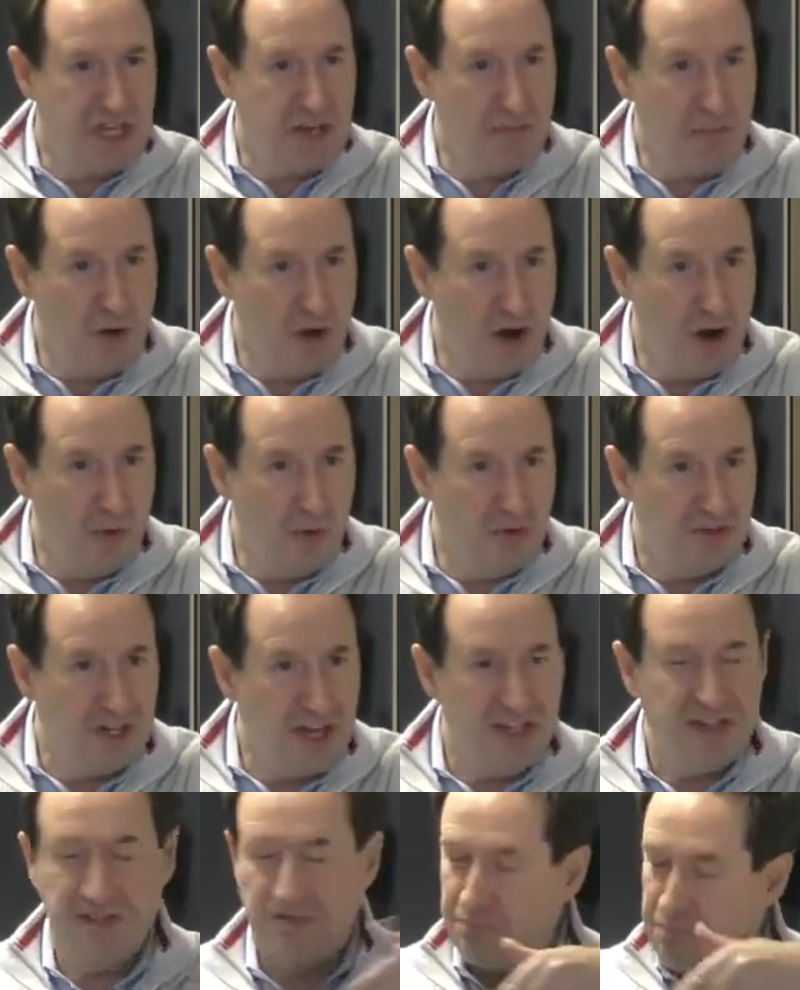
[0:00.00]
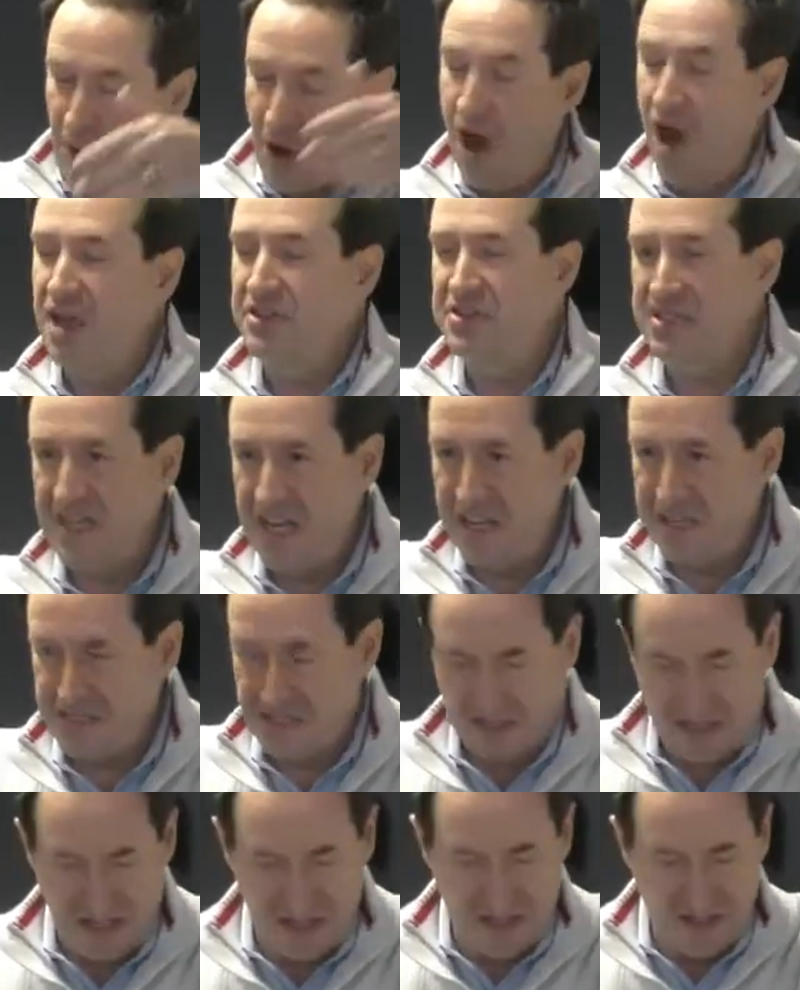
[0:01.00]
immoral will not, and Paul
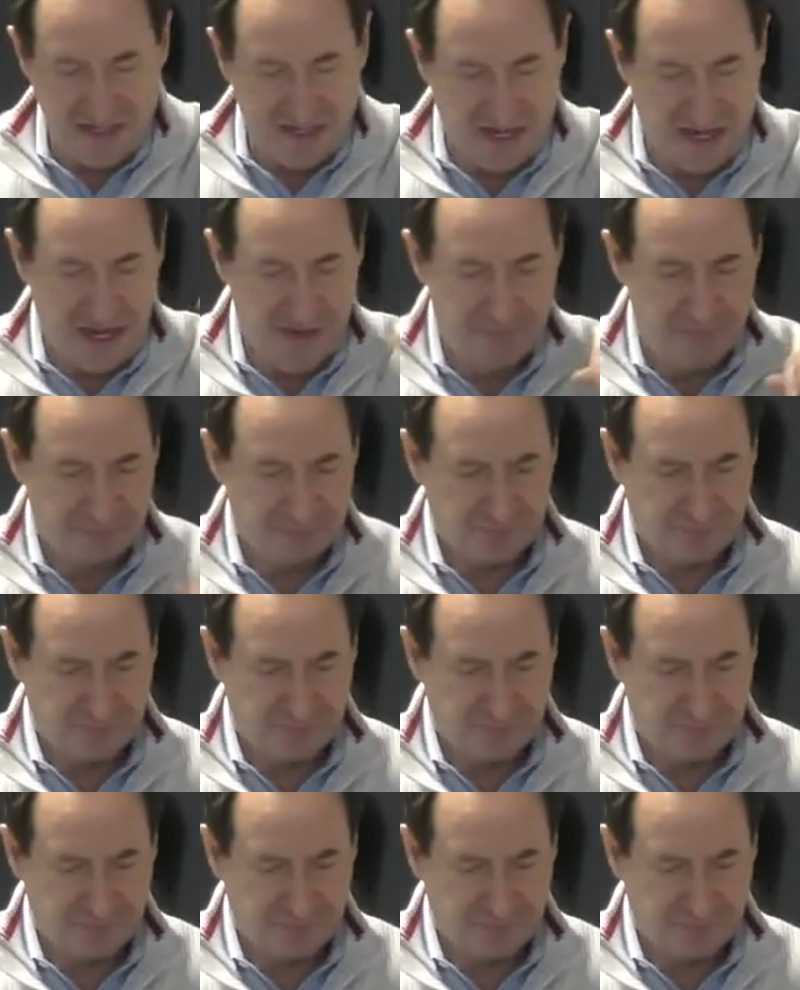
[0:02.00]
says I